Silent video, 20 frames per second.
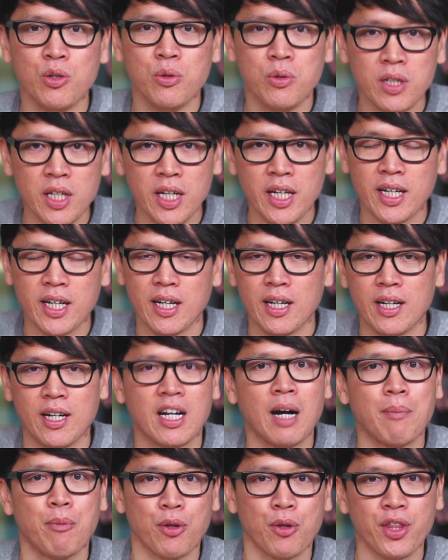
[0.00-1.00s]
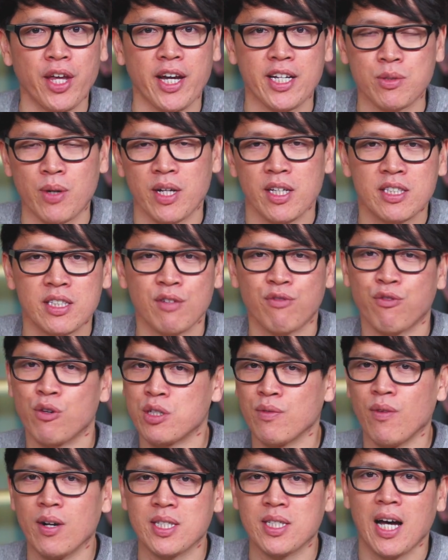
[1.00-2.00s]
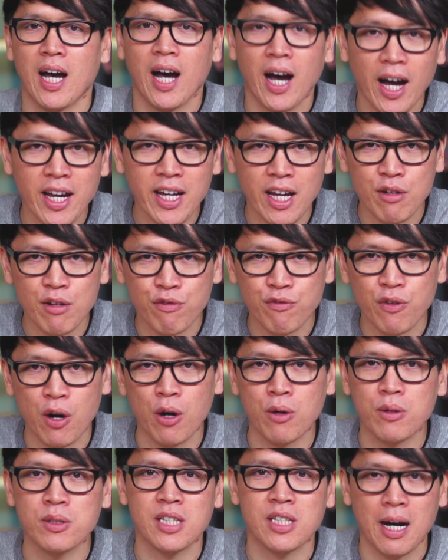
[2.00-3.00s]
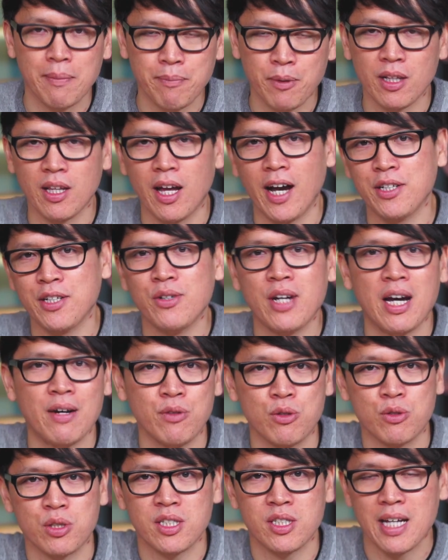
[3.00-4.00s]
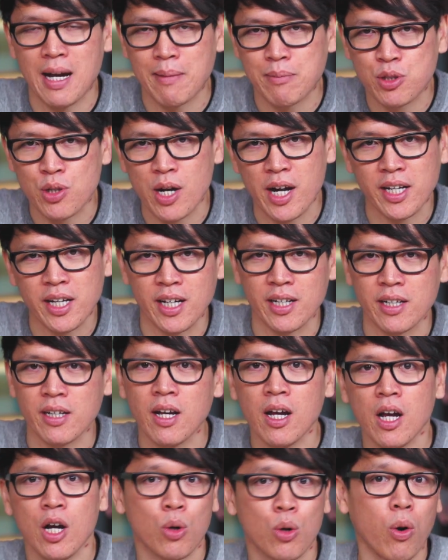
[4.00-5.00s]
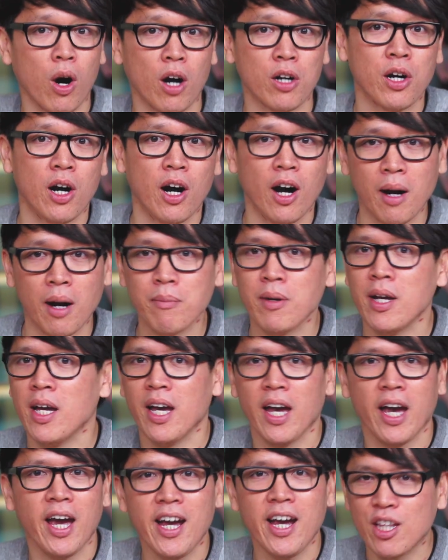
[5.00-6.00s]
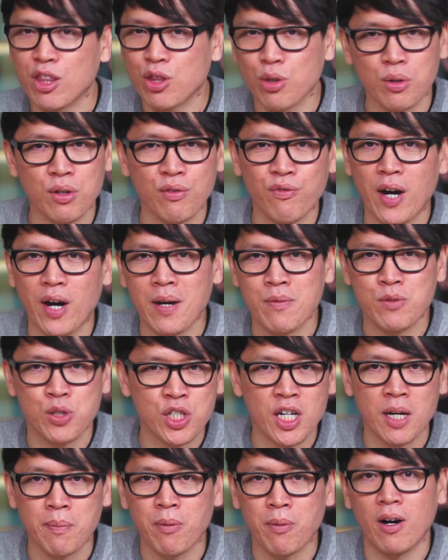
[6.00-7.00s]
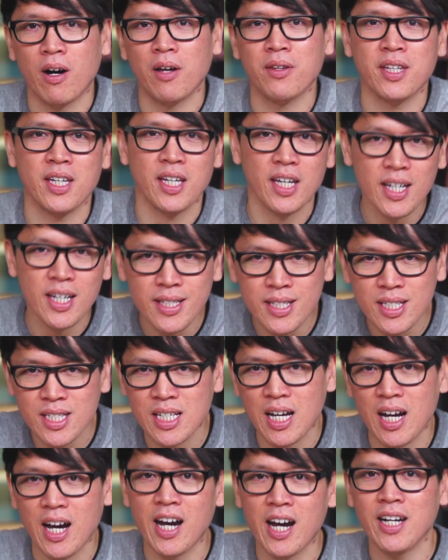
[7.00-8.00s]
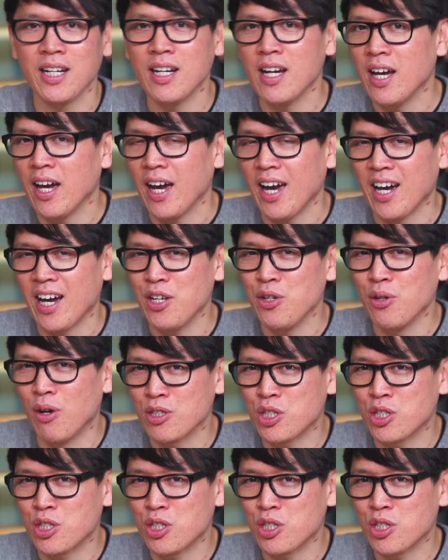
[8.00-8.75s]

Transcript: unique, a couple of things, right? It's a, first of all, it's a high-end phone, top of the line. You have your Snapdragon Qualcomm eight thirty-five chip on the inside, and you